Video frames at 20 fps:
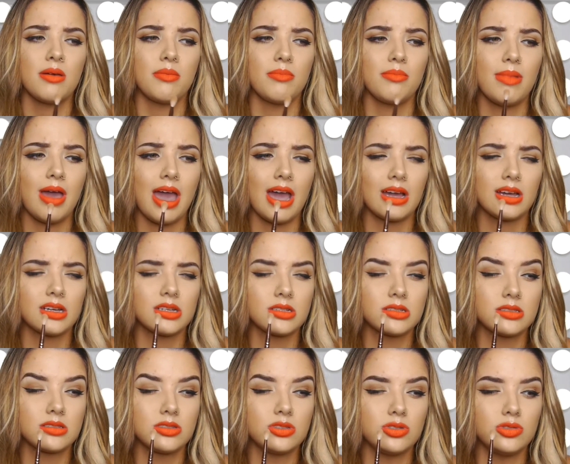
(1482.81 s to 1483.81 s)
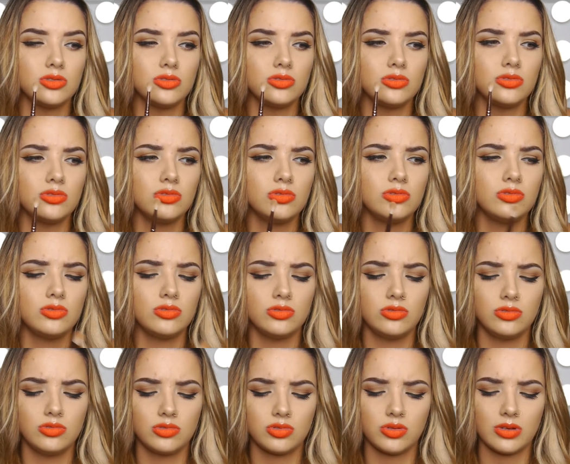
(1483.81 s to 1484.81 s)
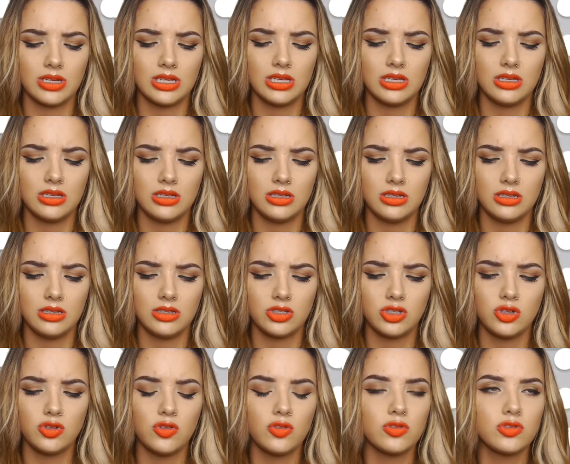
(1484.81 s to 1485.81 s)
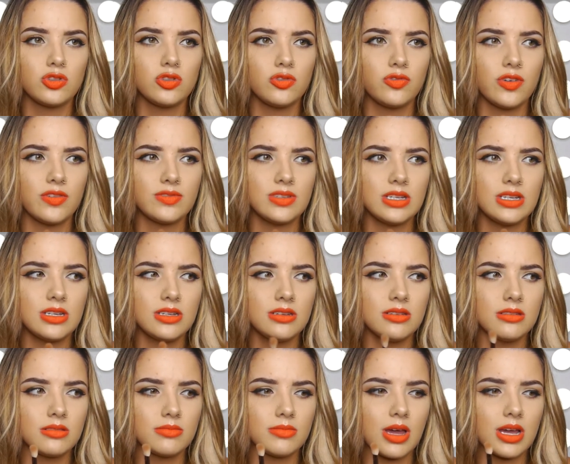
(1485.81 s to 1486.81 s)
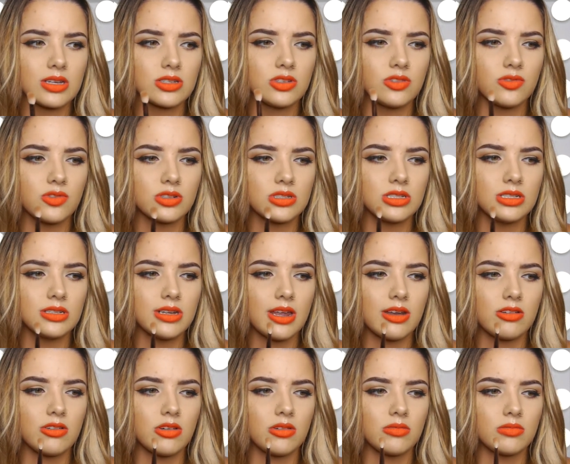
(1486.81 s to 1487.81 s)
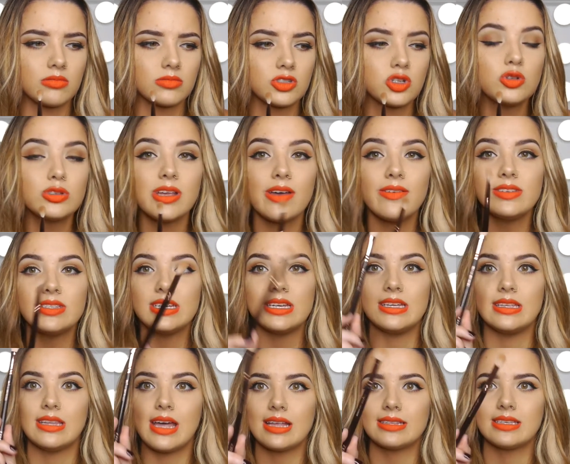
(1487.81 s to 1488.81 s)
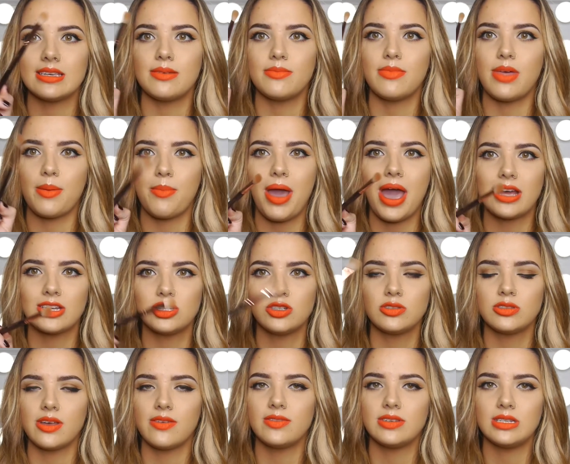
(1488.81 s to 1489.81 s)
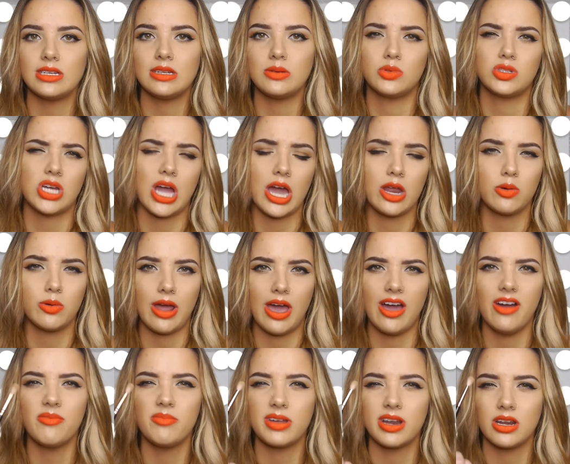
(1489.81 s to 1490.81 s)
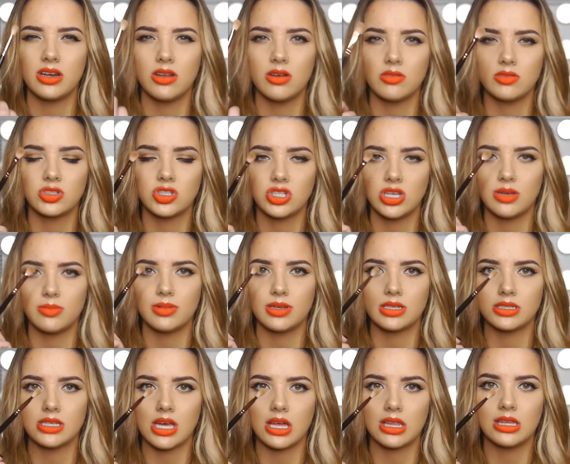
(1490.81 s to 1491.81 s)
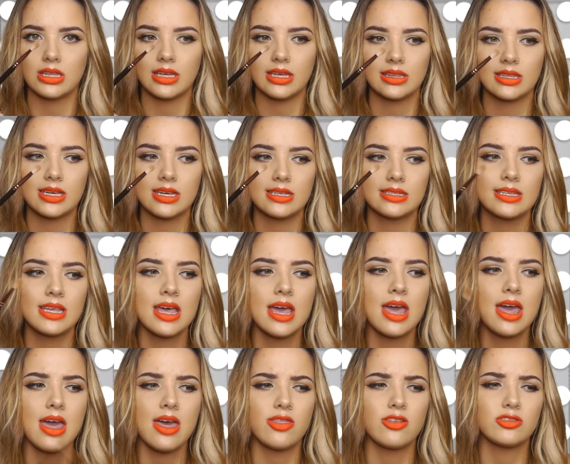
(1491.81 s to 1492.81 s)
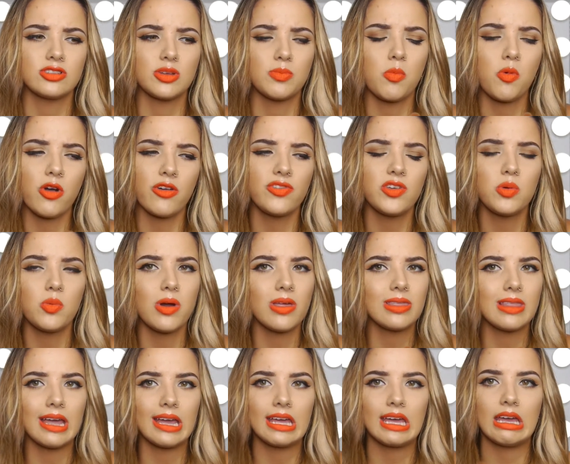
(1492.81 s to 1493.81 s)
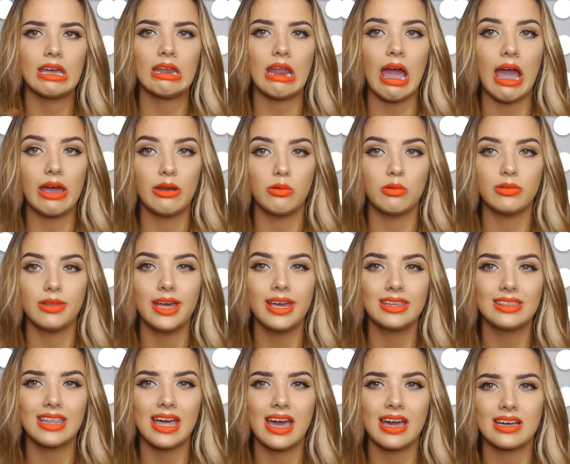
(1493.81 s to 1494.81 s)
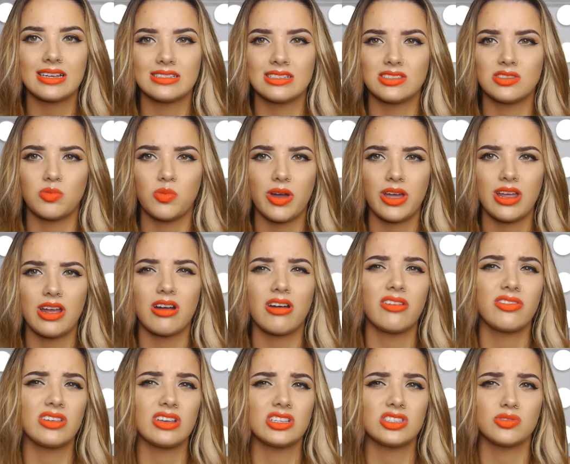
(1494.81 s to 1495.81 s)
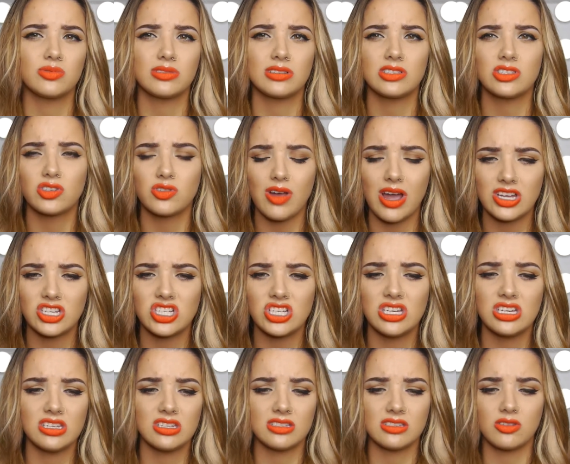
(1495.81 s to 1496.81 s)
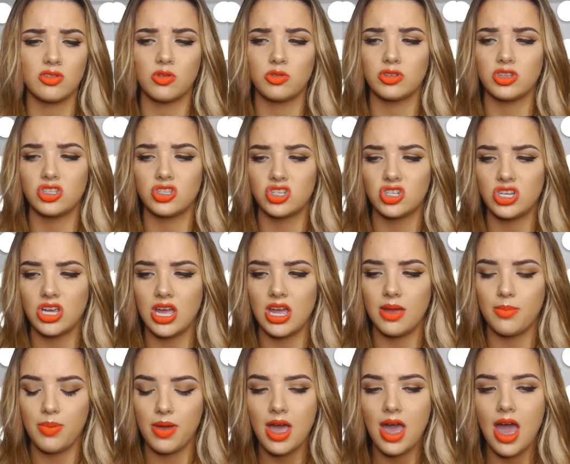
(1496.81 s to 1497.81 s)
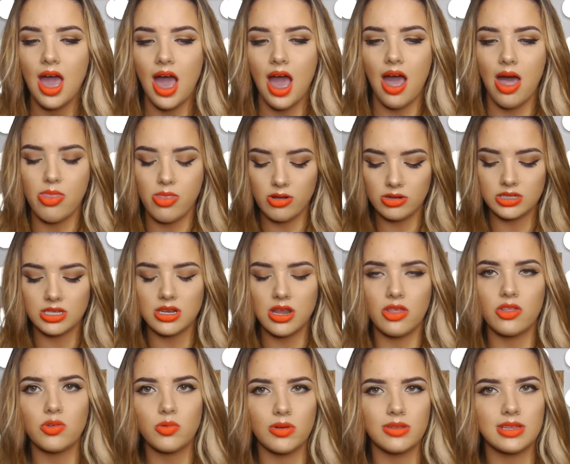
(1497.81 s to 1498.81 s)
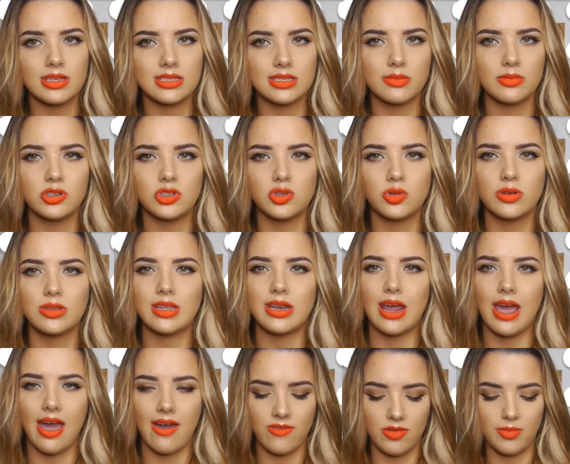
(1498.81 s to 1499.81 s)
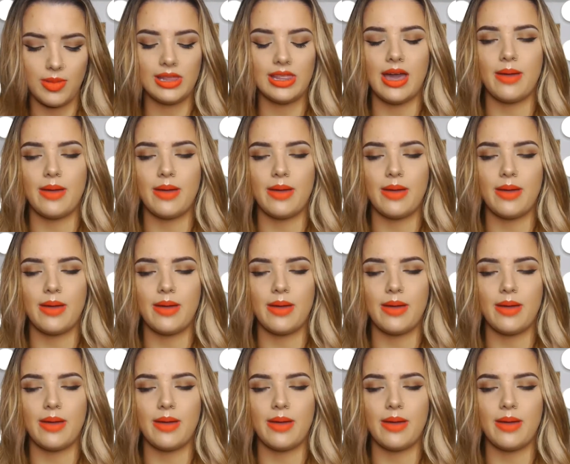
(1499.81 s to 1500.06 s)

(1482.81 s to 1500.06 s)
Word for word: MAC two twenty, two fifteen, MAC two fourteen, I don't know, two seventeen, that's it, the MAC two seventeen, which I don't have, but I know is shaped exactly like this. There's a Morphe one like it. I don't like that because it's white hair. I think it's really scratchy and doesn't hold its shape. And there's another one that's similar to it that I have in my